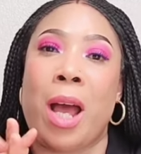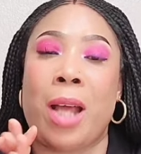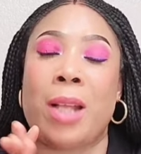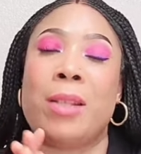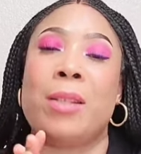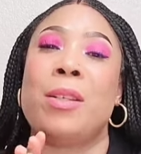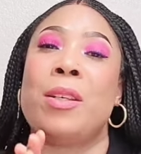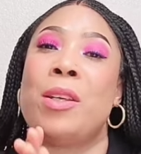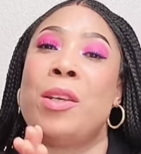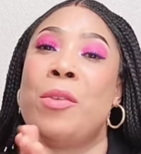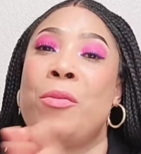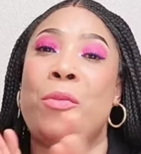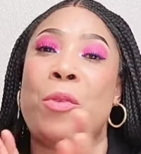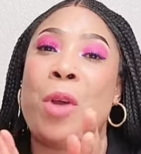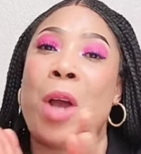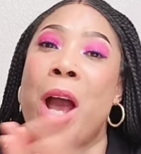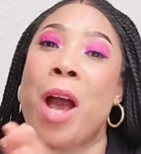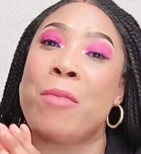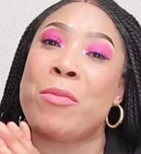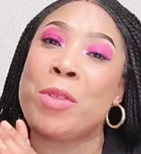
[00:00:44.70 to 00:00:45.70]
And if
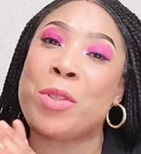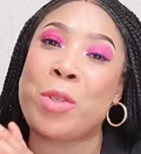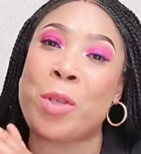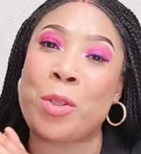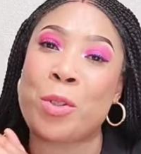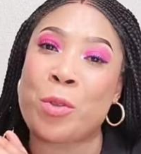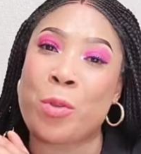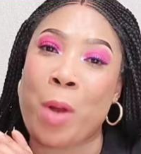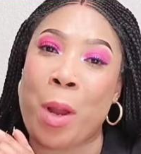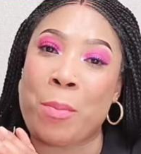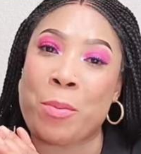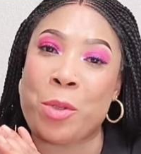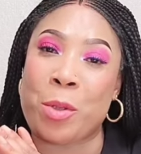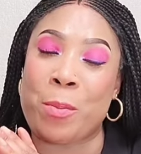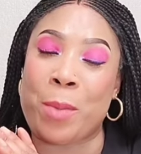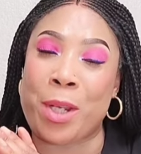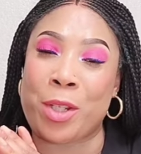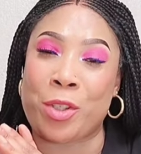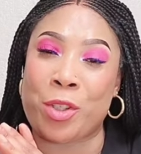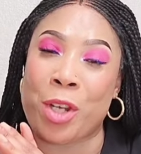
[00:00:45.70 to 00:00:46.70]
you haven't subscribed
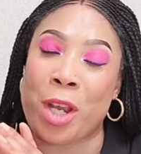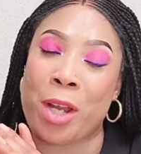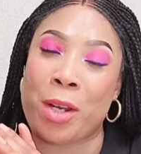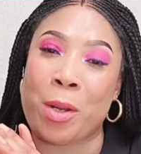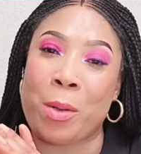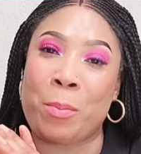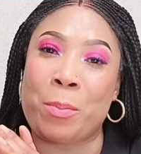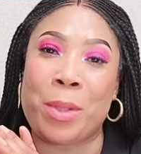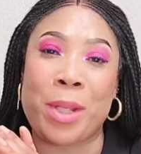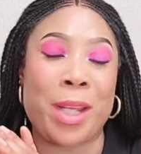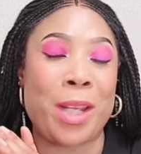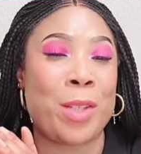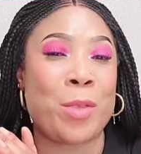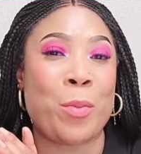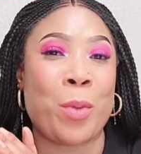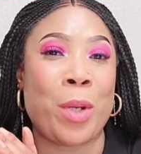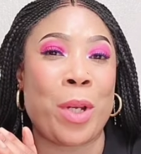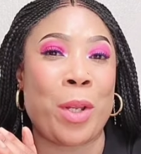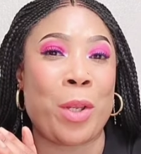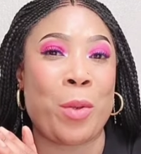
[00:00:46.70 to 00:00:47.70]
to my channel,
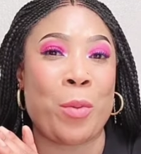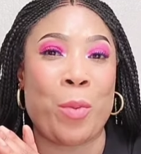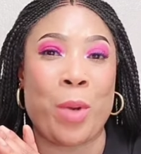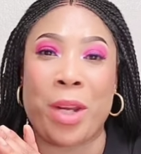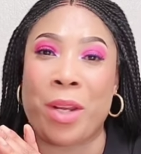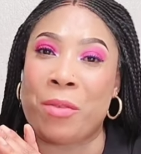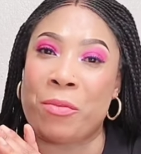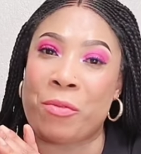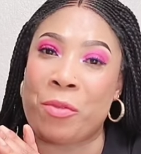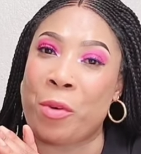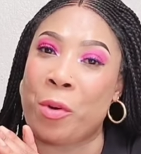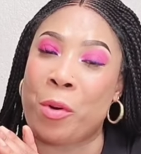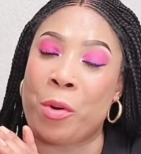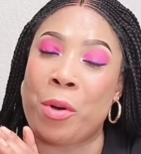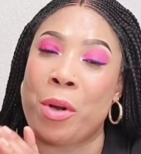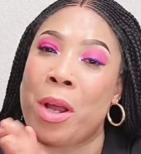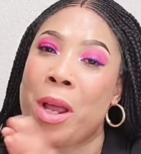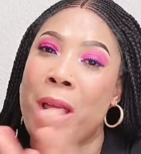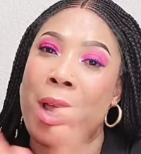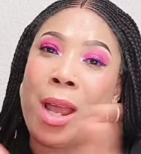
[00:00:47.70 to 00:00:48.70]
please, what are you waiting
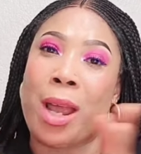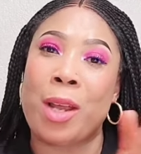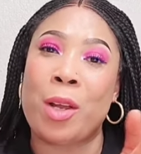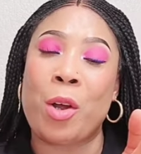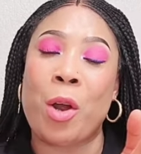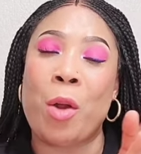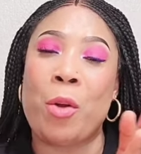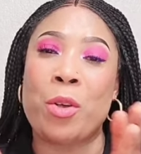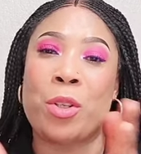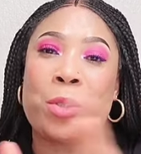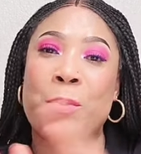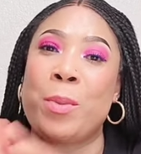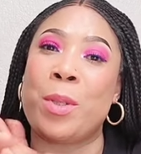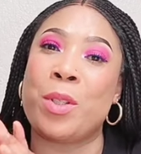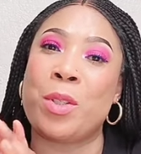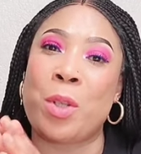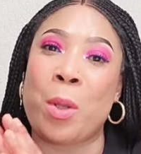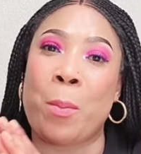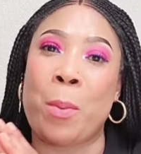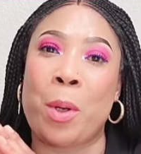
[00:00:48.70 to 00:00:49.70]
for? Encourage me,
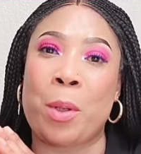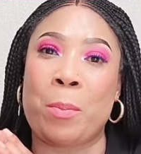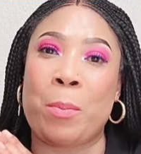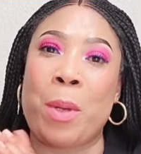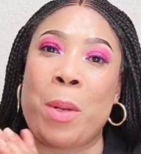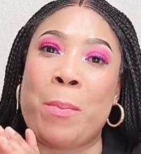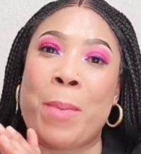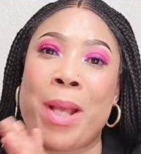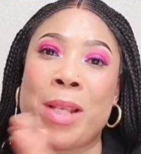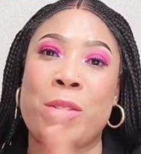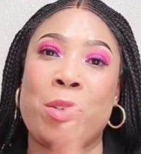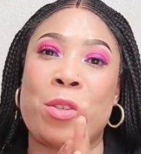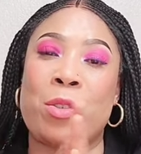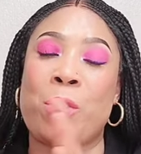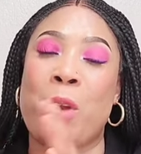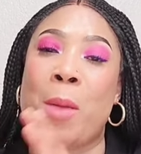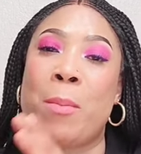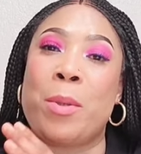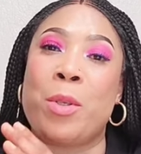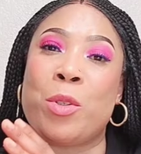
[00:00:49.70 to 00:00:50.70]
support me by
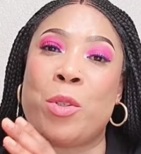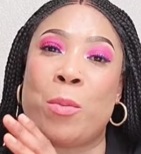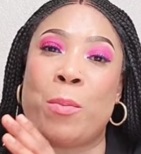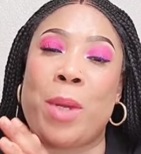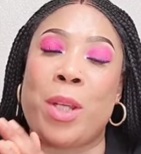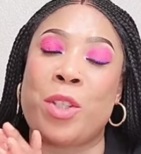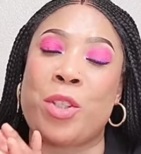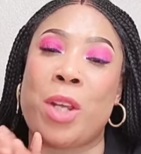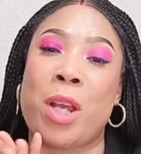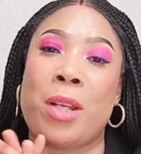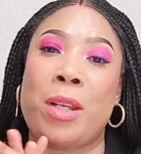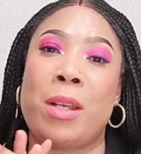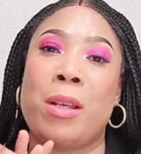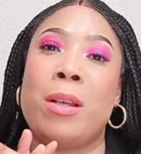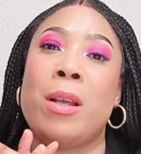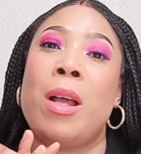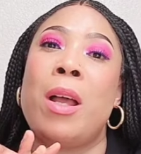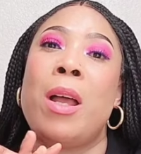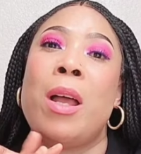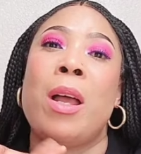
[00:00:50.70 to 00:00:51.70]
subscribing to my channel.